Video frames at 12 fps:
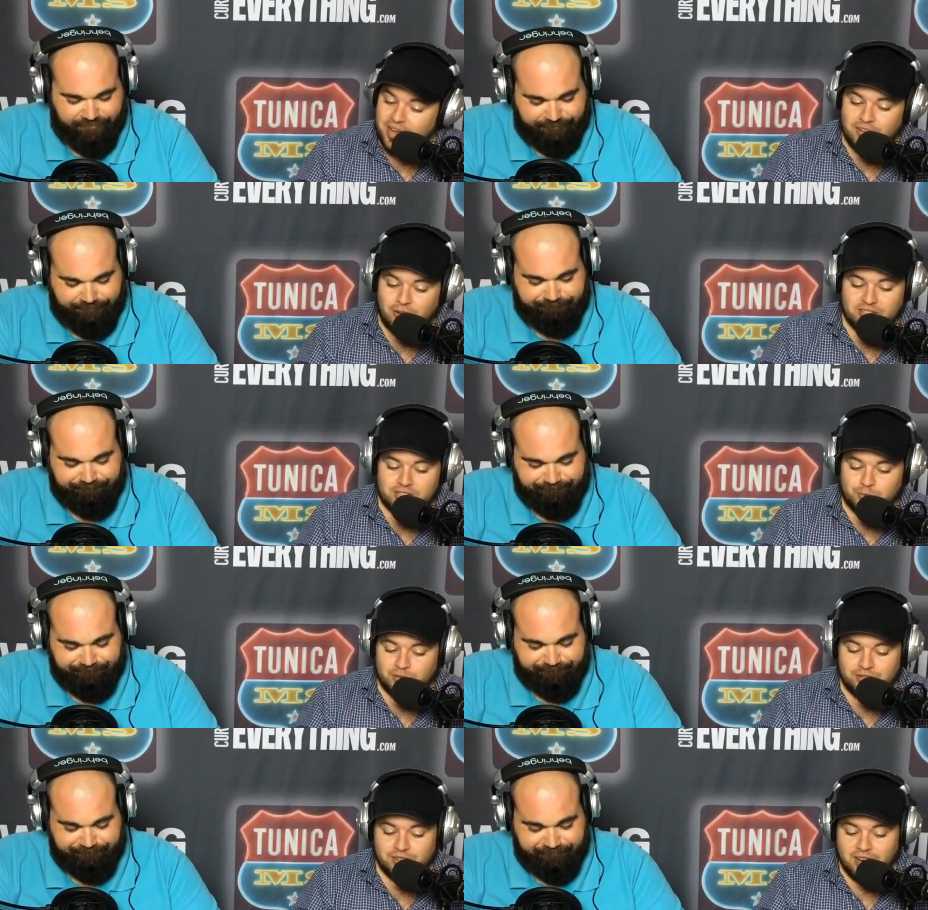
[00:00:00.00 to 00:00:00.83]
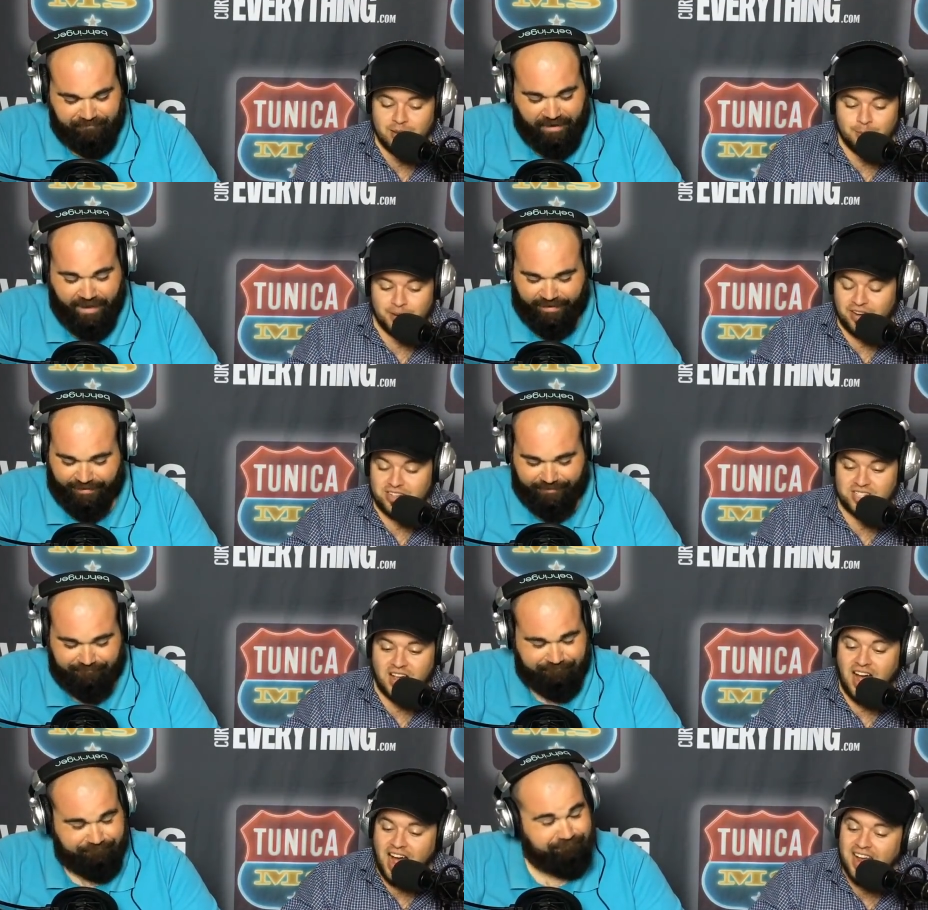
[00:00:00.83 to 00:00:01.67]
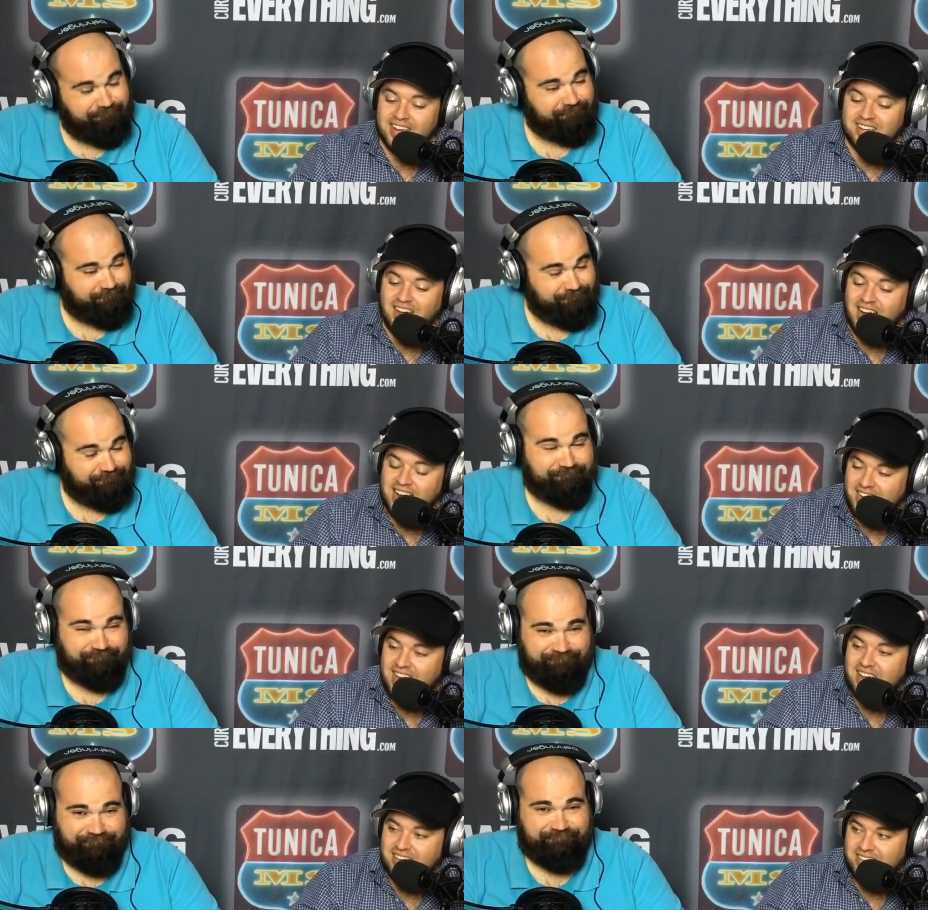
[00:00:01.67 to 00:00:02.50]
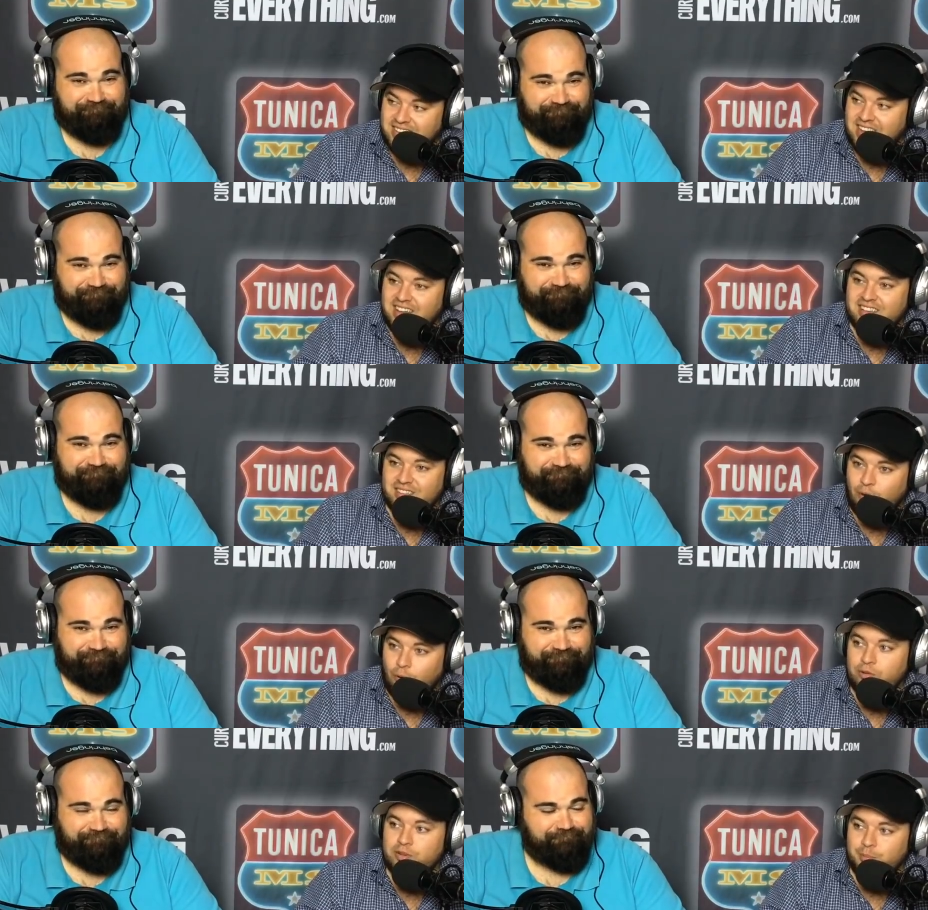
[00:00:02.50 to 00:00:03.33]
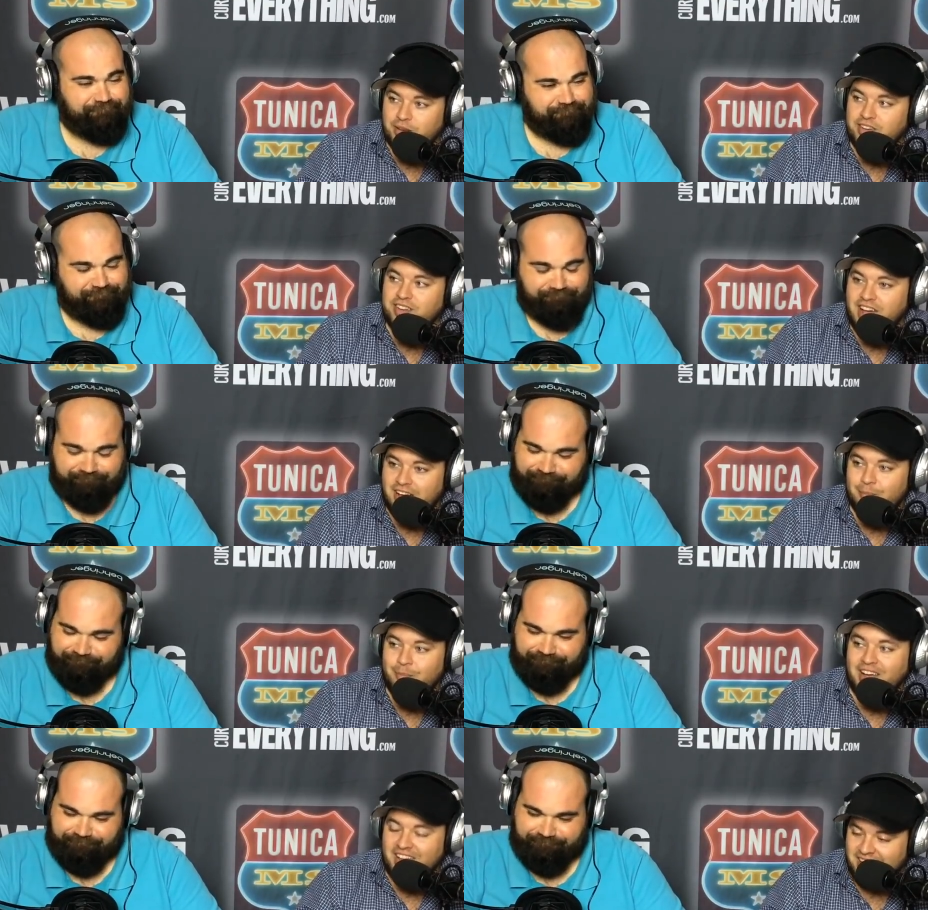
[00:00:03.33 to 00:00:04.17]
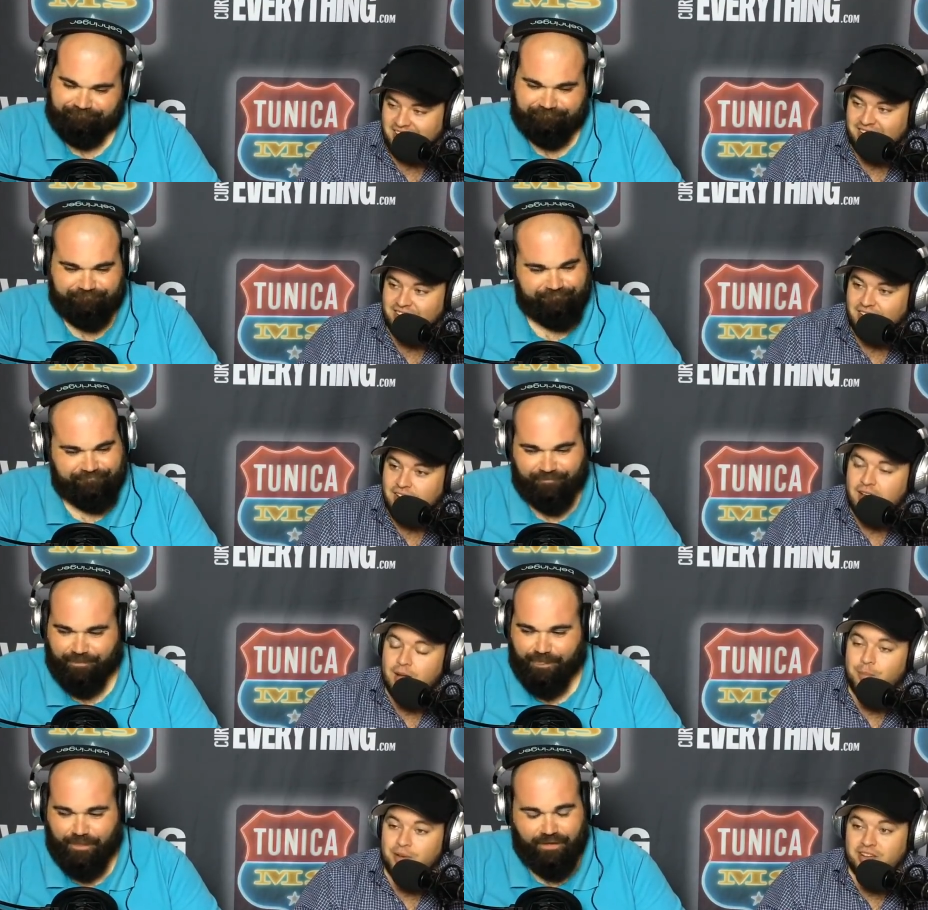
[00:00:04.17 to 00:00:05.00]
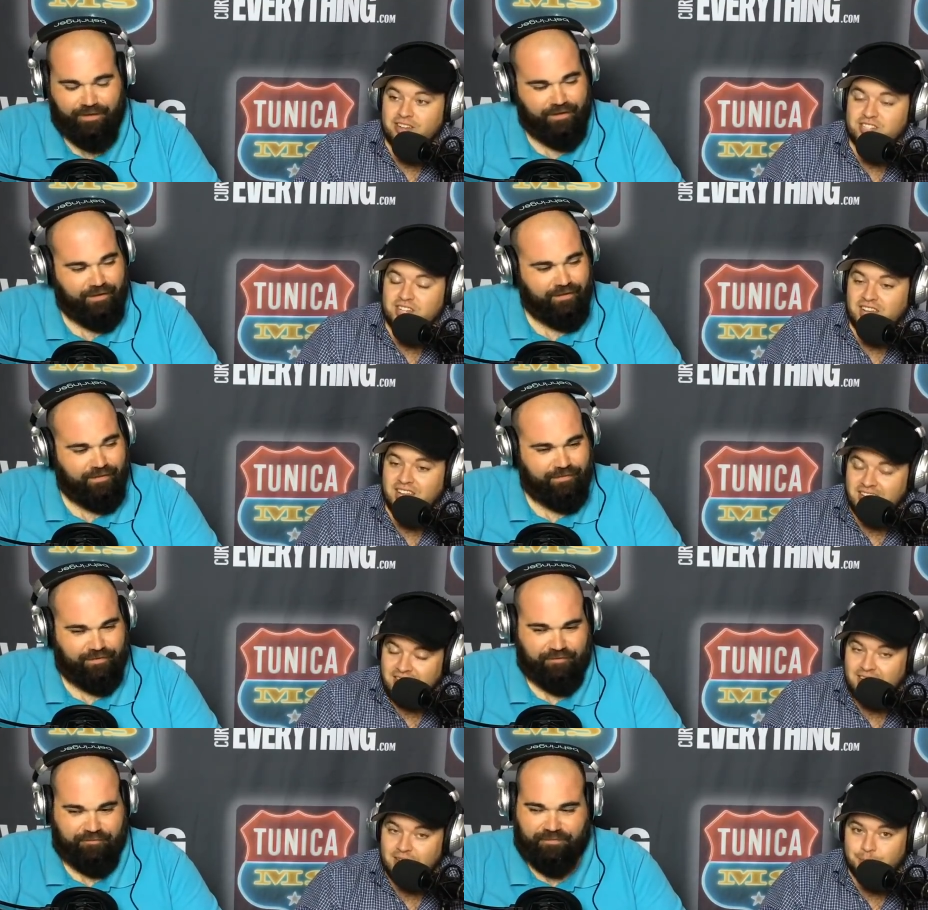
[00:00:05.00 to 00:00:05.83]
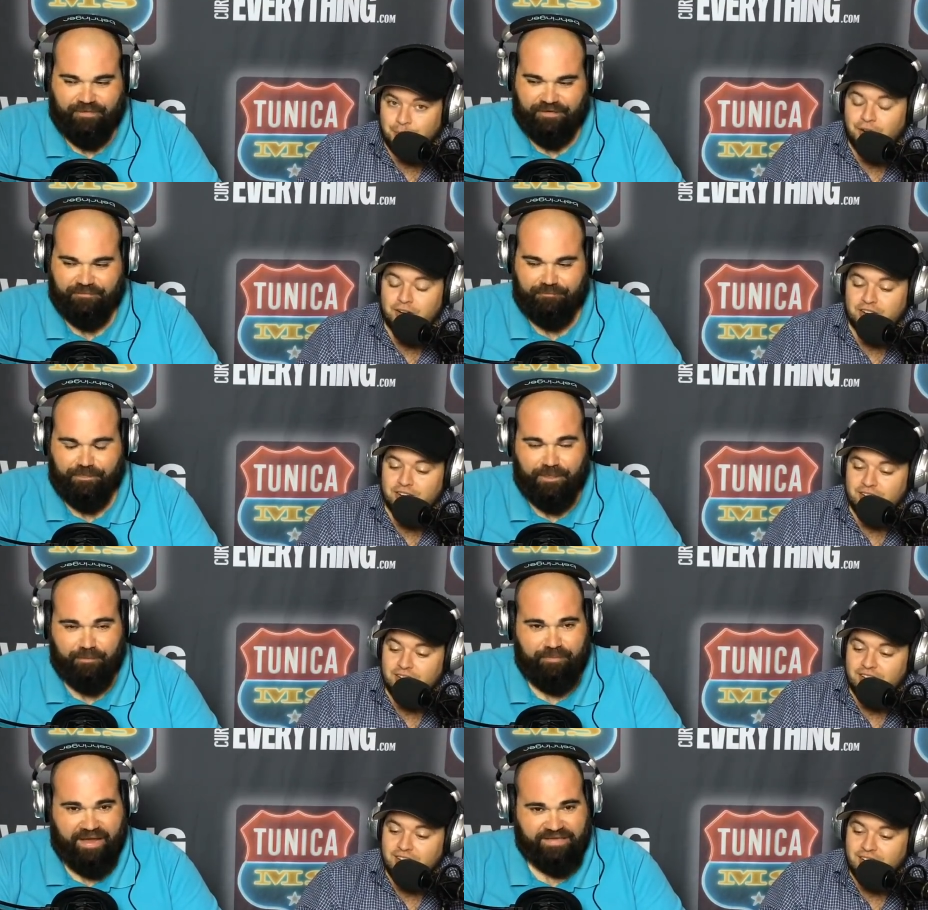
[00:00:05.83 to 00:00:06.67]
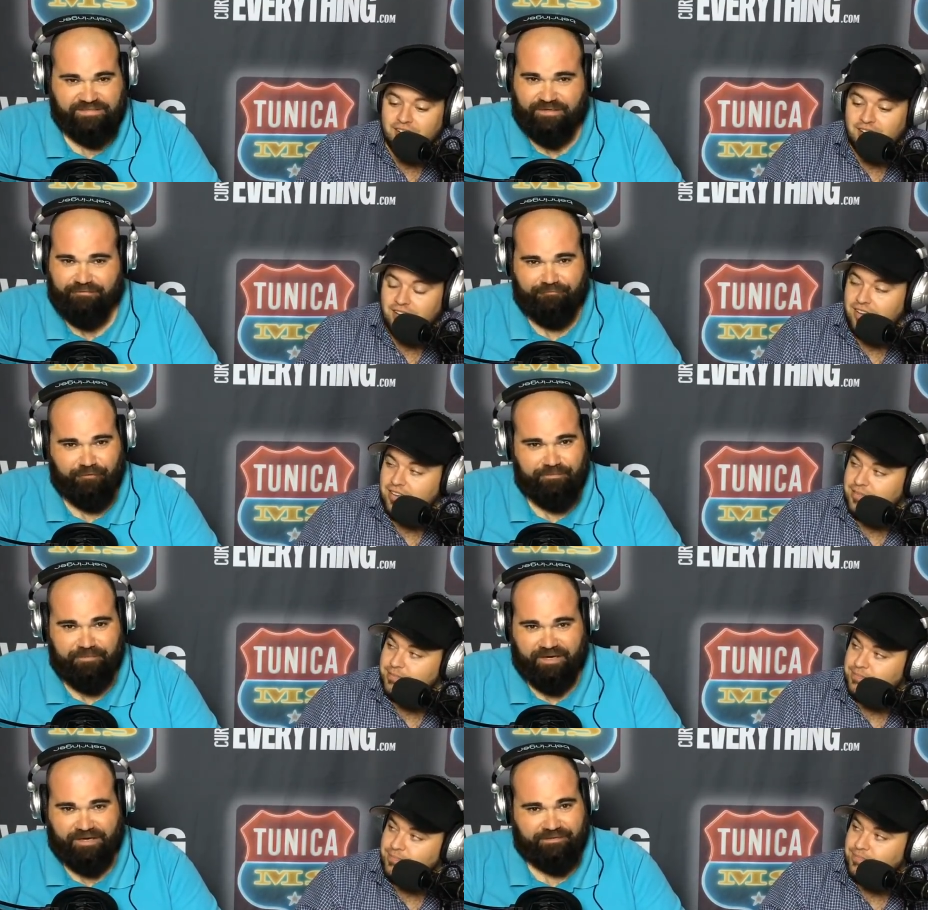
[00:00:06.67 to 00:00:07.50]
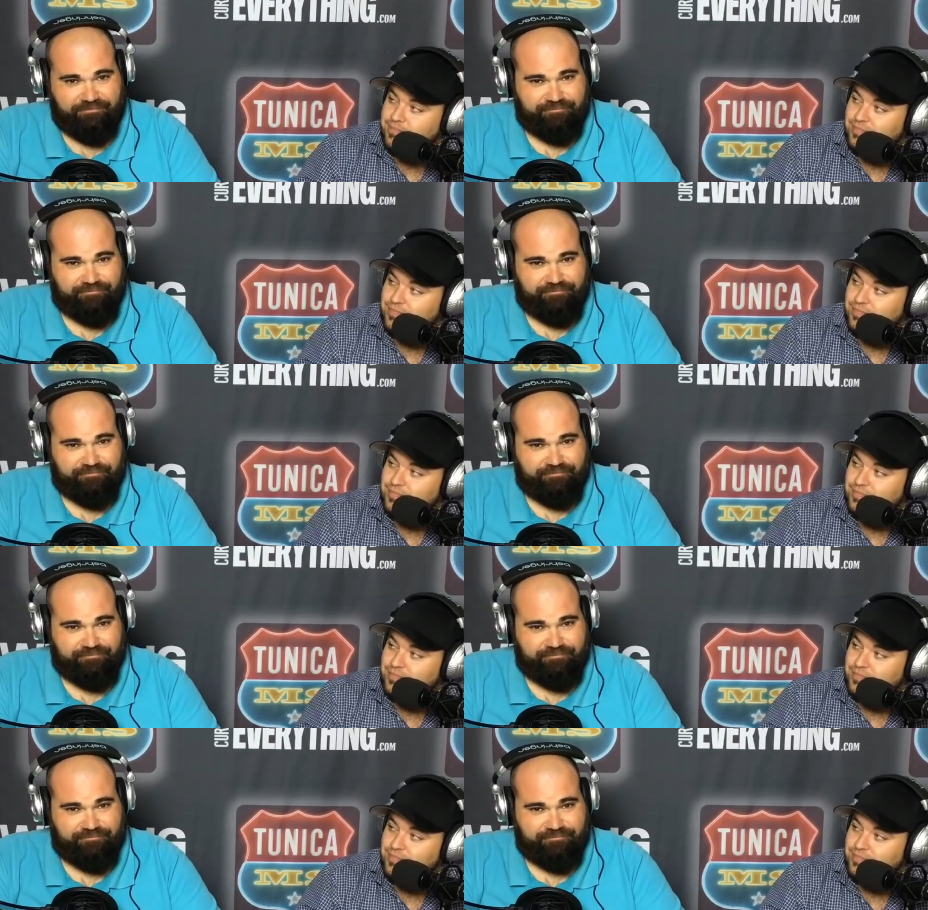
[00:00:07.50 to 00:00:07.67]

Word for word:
Speaker 1: betting on this one because right. I I can't get Old Dominion out of my head because Ian
Speaker 2: Book. You're passing up free money.